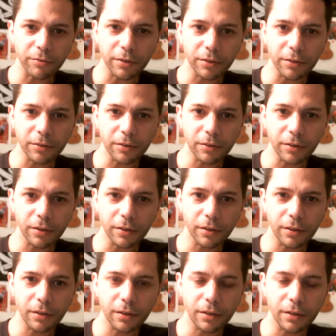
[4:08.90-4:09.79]
fixes it.
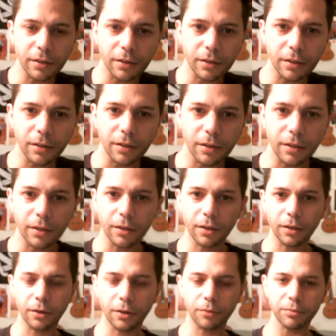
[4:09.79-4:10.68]

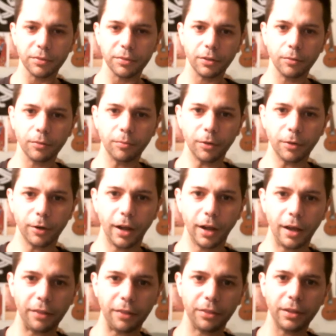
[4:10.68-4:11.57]
Nope, still blurry.
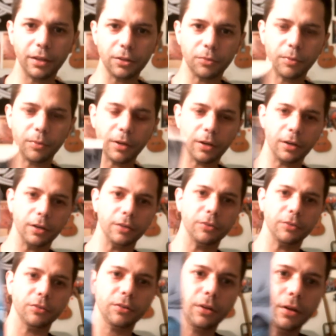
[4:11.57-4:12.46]
I think it's
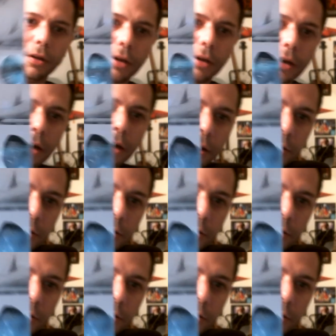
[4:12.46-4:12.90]
because I